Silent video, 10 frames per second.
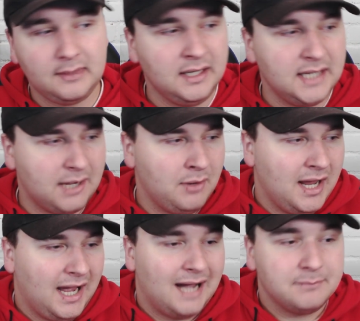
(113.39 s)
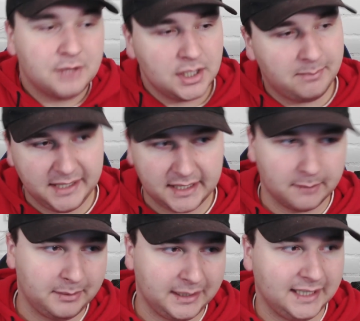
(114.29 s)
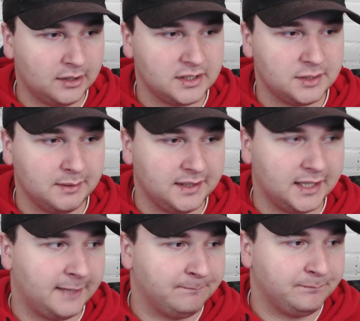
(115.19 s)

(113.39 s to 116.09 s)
Now, I'm going to be completely honest with you.